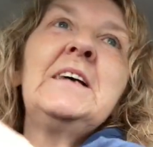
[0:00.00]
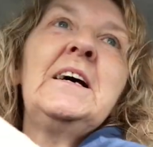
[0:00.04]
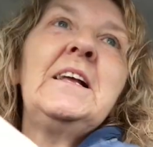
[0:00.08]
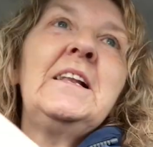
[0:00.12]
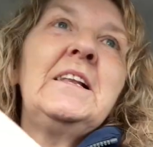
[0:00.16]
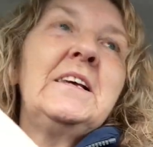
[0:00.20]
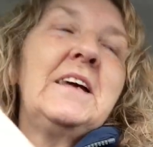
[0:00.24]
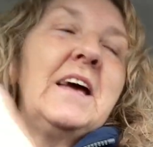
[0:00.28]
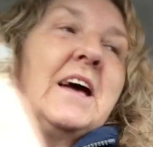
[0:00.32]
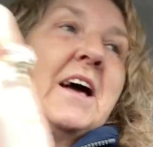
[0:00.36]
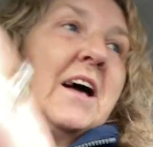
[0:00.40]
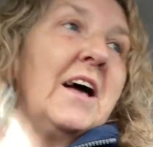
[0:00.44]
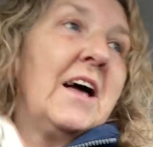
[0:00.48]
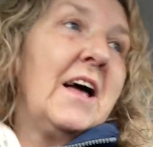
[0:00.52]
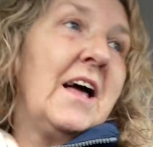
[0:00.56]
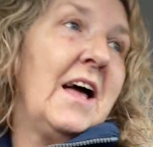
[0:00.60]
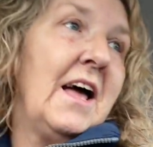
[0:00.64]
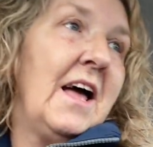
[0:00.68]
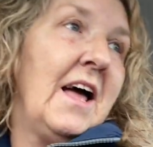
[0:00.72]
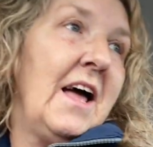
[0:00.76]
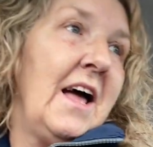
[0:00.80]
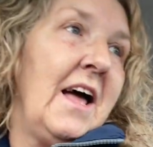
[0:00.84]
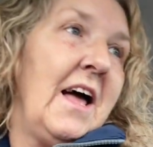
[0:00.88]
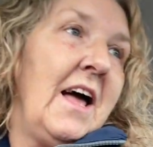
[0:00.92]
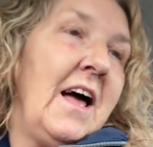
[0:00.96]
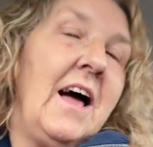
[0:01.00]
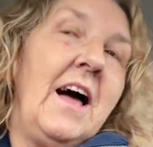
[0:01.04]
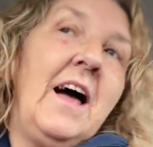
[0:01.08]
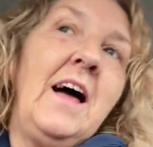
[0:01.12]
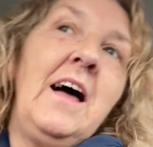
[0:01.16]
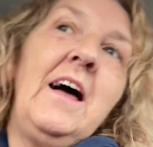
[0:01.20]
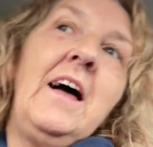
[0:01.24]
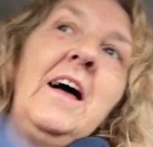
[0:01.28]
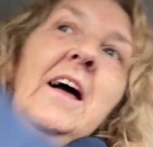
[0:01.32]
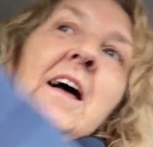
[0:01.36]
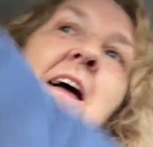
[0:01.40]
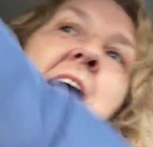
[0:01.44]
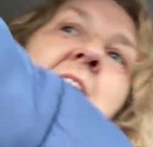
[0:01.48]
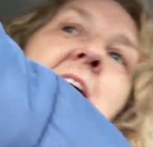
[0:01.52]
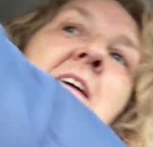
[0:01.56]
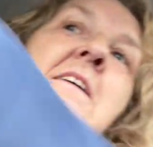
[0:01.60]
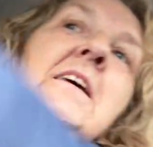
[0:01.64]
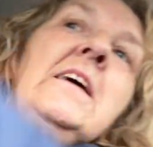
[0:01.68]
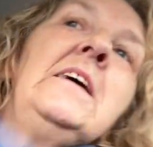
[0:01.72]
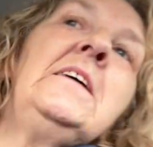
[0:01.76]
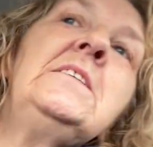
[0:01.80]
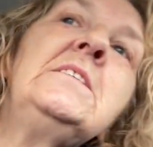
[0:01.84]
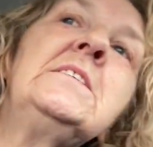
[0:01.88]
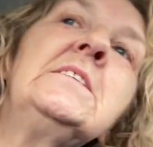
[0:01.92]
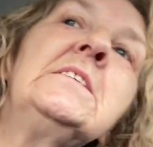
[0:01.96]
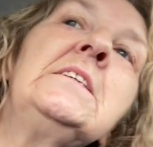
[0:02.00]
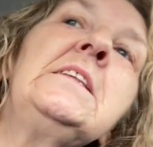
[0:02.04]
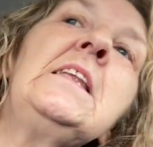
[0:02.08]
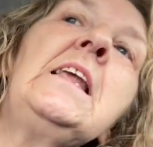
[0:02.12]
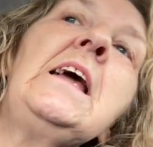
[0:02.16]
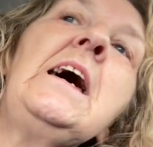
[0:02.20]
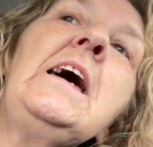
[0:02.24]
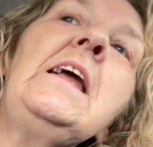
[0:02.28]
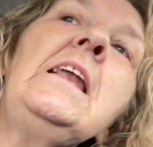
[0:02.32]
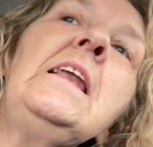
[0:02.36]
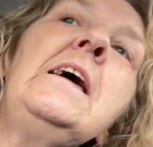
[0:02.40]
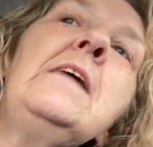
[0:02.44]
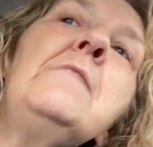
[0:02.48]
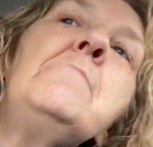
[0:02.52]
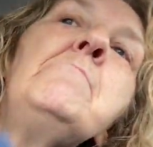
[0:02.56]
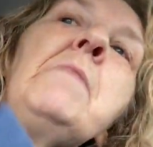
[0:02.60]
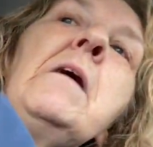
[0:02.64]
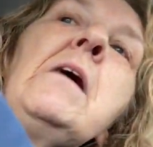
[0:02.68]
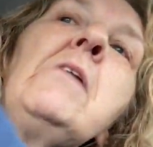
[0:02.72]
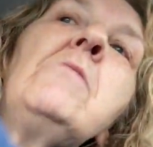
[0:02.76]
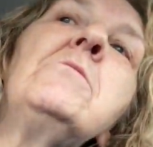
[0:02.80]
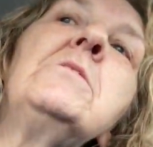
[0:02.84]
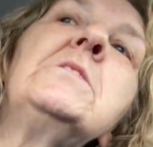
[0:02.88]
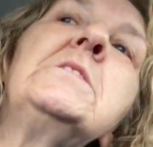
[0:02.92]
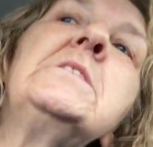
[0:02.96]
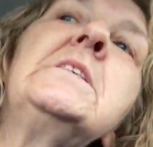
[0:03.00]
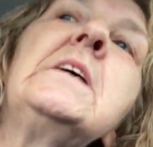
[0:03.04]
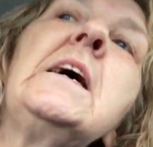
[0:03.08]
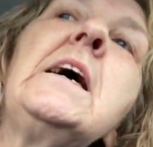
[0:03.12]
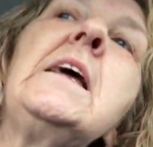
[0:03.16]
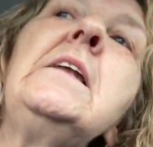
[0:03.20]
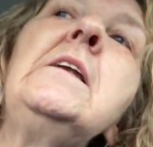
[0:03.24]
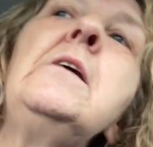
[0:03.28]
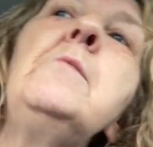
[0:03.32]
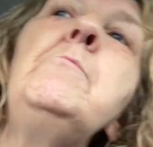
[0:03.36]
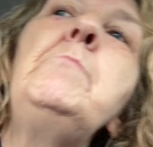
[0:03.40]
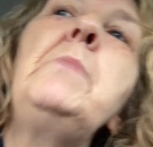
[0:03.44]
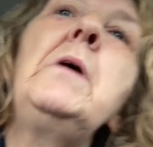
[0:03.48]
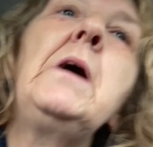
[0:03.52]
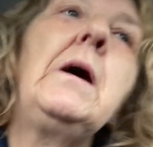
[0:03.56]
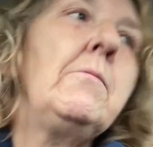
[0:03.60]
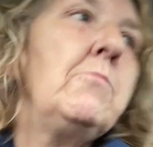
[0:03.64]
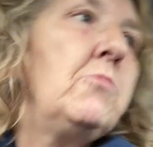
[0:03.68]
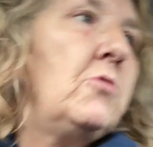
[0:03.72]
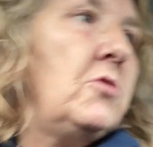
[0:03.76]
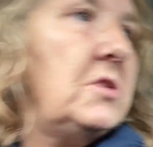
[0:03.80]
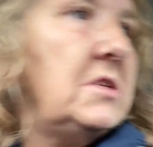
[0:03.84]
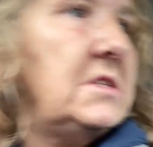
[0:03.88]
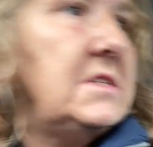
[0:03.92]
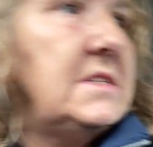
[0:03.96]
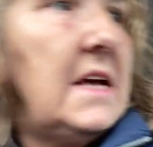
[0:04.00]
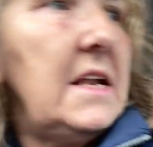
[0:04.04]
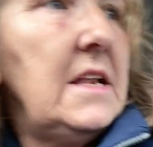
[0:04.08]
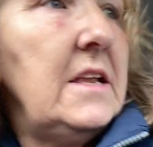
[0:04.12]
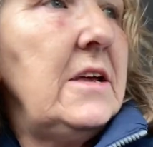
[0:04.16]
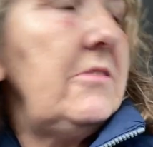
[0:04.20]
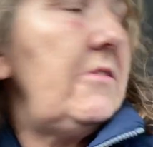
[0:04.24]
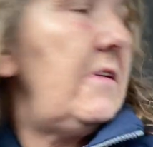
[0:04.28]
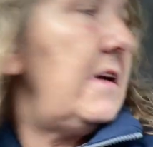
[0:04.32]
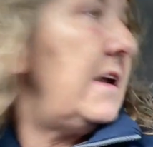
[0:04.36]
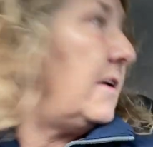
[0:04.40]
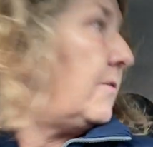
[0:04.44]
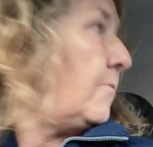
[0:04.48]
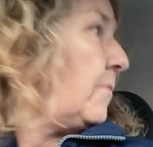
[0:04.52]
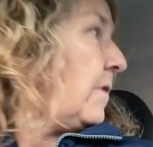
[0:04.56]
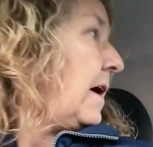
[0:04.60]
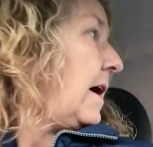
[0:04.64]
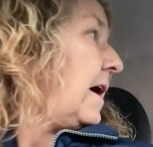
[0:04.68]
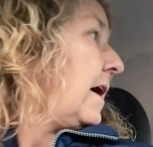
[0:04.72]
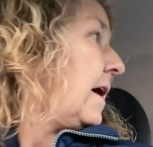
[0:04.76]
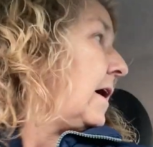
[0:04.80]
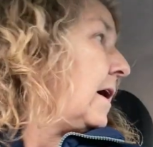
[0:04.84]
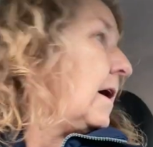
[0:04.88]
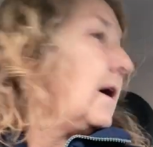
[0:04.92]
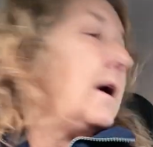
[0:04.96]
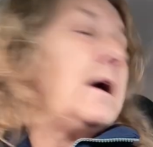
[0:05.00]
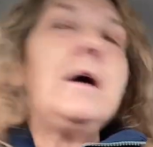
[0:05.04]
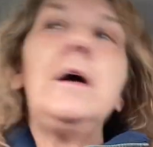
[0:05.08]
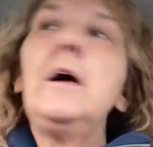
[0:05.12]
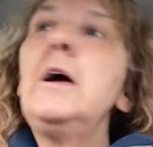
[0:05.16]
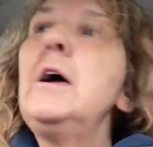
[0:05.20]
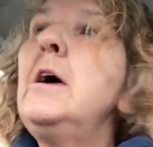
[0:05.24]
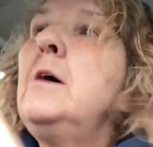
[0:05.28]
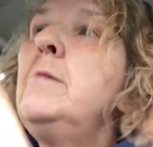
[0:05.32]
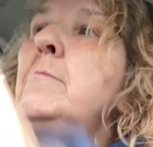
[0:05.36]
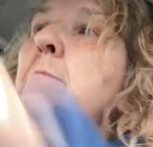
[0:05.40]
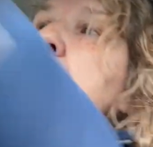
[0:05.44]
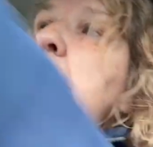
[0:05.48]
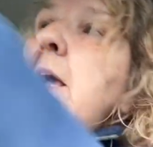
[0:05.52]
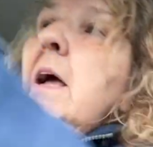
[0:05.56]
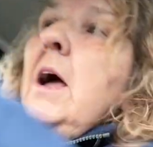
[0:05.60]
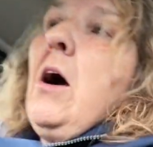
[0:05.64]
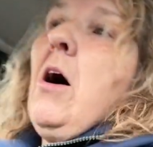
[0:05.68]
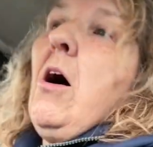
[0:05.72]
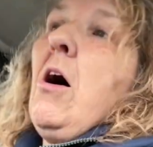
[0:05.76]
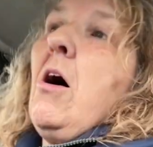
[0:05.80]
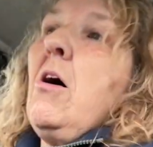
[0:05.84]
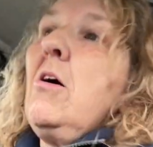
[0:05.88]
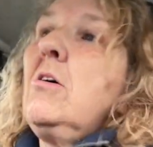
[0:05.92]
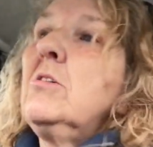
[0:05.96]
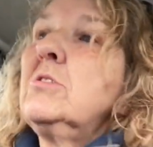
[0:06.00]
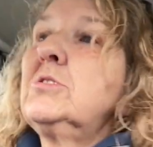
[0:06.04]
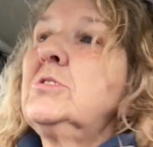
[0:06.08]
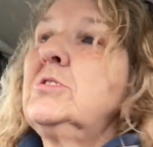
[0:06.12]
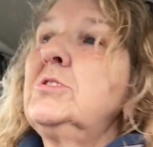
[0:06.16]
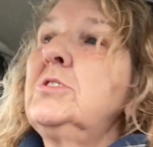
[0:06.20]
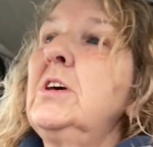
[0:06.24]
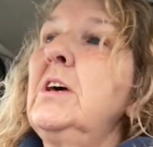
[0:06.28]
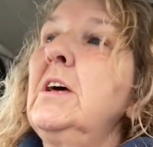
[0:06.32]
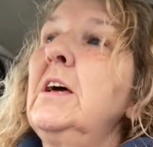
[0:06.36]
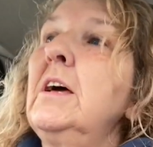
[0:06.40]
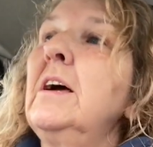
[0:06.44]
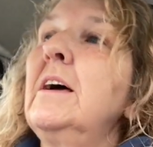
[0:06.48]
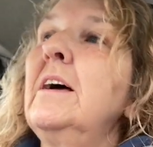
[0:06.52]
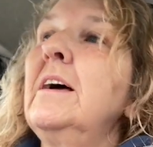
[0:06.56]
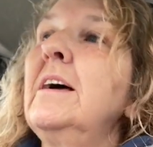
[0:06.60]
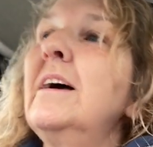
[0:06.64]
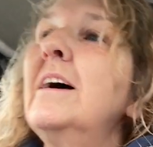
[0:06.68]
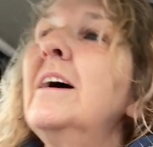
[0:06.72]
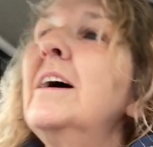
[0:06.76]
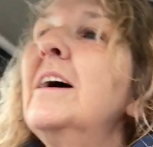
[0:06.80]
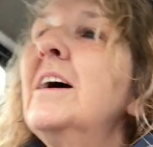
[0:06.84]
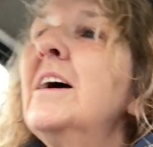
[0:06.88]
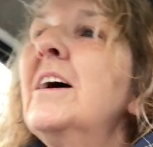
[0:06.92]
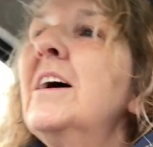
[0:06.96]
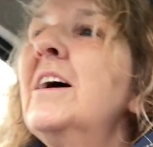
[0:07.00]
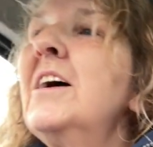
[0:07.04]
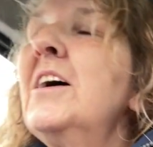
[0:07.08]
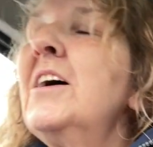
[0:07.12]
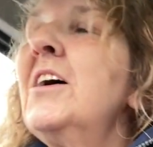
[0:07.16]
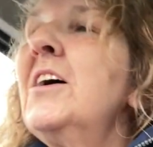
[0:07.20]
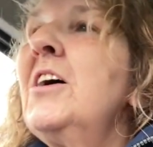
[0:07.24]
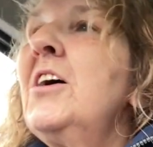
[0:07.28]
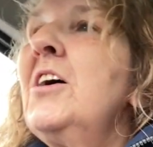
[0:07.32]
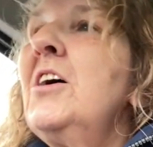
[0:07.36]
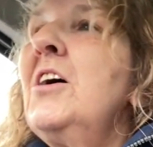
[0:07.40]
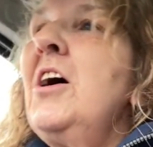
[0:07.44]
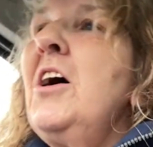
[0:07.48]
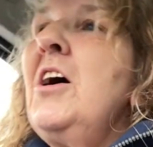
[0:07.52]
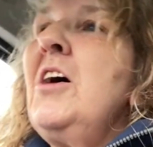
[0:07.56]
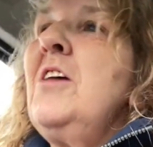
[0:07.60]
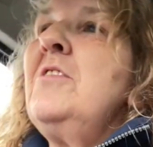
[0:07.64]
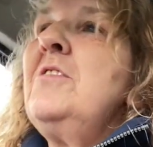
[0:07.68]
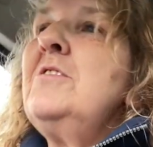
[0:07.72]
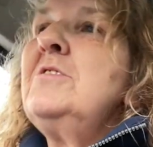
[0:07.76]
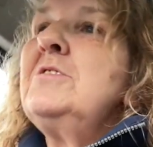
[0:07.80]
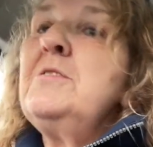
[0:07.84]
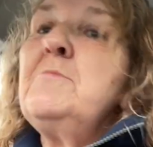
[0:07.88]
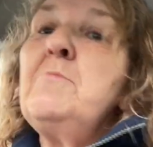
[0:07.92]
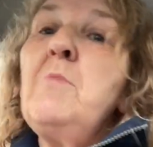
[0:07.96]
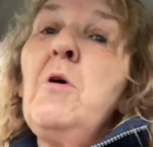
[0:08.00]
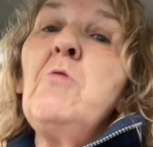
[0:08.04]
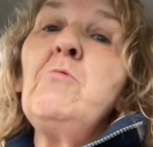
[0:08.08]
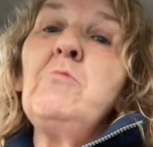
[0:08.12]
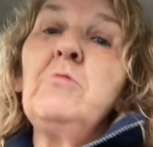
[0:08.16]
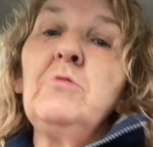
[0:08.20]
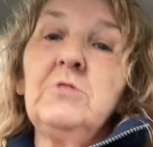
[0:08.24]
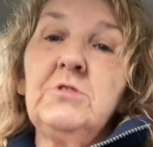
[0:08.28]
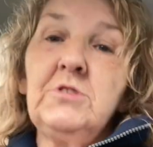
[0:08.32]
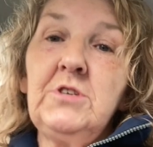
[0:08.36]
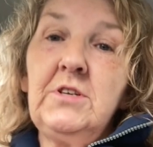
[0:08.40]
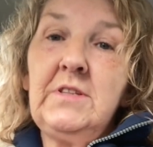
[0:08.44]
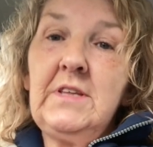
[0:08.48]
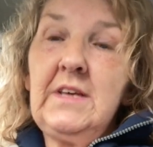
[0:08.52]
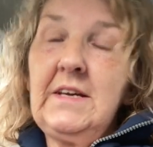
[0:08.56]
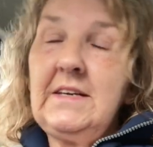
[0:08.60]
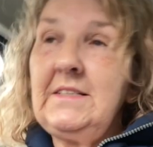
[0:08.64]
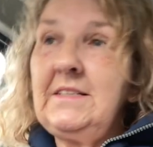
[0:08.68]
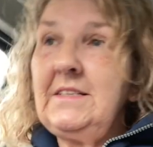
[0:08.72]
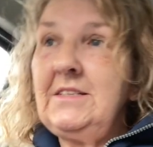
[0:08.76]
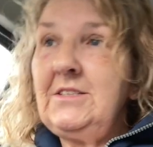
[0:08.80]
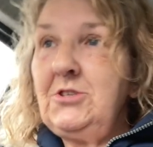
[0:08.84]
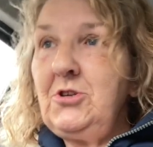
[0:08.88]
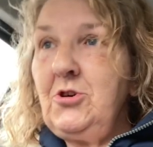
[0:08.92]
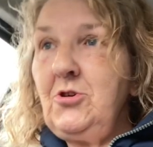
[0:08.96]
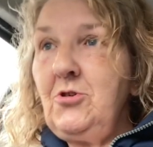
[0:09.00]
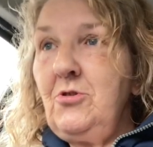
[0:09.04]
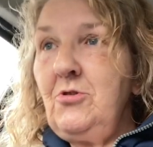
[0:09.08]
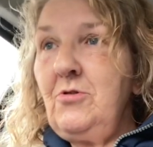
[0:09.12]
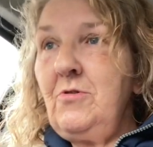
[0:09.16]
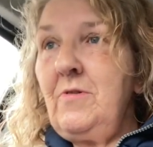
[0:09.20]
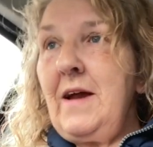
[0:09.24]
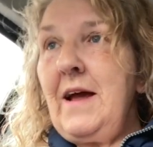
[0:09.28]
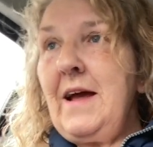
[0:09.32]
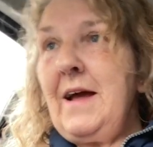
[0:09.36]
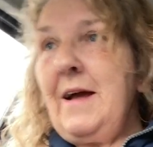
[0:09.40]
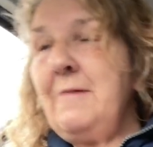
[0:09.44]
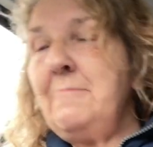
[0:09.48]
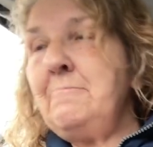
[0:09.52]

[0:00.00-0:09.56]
tell you. Uh, it is slightly embarrassing, but I'm going to tell you anyway because there's a moral to this story.